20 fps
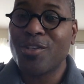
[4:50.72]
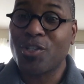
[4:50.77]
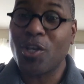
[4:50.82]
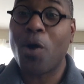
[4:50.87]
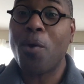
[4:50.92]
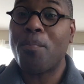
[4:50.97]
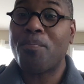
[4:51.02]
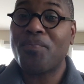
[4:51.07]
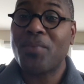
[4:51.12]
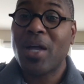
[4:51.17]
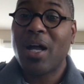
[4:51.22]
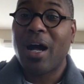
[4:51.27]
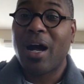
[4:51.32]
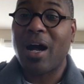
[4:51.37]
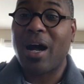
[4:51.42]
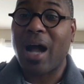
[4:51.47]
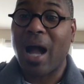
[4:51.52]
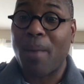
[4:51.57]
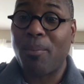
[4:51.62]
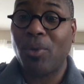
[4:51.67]
So
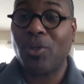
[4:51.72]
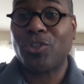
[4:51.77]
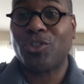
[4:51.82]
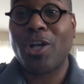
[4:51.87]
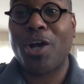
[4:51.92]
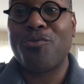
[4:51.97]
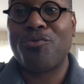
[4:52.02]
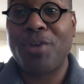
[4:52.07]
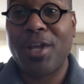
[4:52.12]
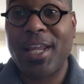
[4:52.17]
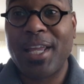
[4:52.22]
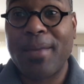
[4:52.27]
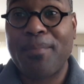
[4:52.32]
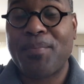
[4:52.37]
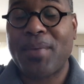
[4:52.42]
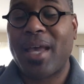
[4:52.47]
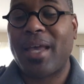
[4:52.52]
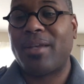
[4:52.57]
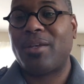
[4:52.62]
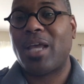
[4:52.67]
uh, I'm going to start
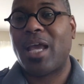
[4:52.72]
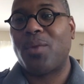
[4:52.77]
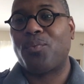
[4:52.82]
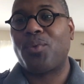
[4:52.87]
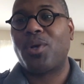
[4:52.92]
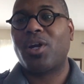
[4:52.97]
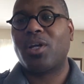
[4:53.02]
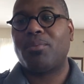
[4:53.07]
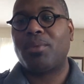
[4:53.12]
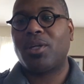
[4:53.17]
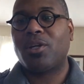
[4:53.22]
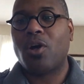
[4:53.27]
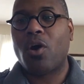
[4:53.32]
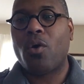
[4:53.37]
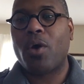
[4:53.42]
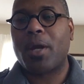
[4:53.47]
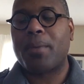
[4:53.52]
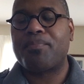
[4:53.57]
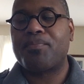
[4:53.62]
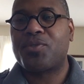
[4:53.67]
reading, and, and we're going to be
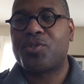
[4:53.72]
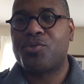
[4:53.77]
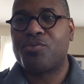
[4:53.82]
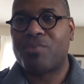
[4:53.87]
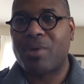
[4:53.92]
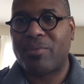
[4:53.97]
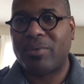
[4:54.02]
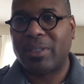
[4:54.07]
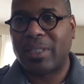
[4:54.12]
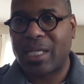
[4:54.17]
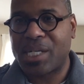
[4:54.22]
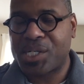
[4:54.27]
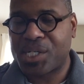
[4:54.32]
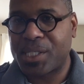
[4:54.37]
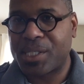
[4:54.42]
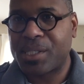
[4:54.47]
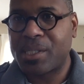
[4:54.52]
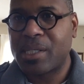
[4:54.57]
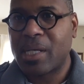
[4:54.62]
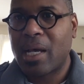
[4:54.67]
going to
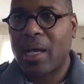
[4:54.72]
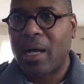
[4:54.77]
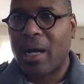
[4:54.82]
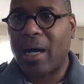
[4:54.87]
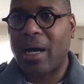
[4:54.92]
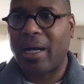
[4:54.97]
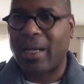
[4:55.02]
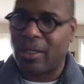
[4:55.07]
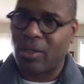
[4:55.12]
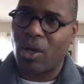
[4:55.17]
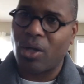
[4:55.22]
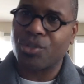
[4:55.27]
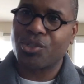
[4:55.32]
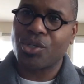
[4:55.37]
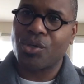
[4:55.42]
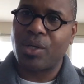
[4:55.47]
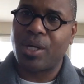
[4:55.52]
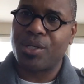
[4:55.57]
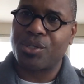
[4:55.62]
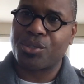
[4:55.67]
Revelation uh, and
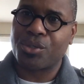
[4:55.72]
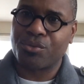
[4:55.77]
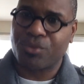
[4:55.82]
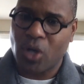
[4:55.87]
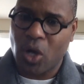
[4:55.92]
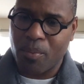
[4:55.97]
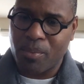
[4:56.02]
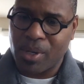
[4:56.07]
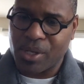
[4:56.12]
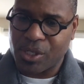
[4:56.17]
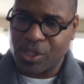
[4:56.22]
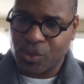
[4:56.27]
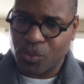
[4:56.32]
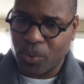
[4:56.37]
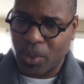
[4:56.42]
also into Romans.